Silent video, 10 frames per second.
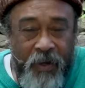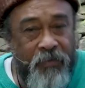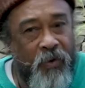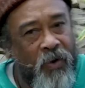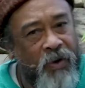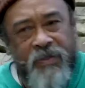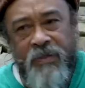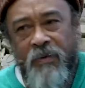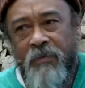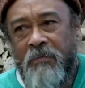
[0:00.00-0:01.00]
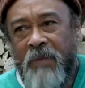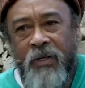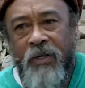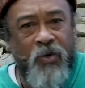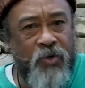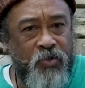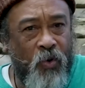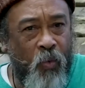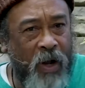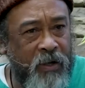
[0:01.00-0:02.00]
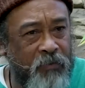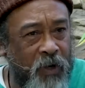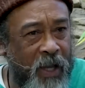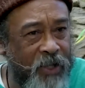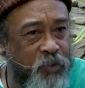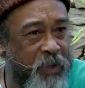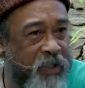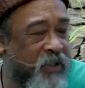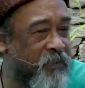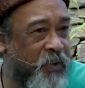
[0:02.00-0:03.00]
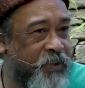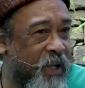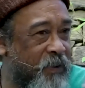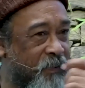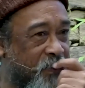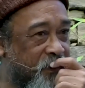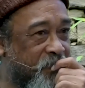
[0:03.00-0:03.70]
Of course, mind is also a wonderful aspect of ourself.